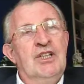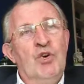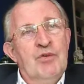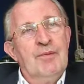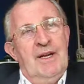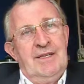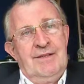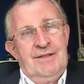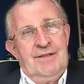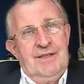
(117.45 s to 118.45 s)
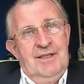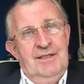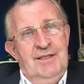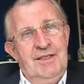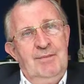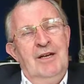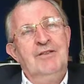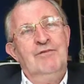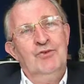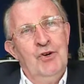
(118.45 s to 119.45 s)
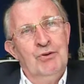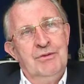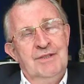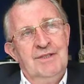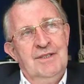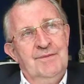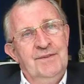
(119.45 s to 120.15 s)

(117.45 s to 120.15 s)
overpasses, the amount of roads,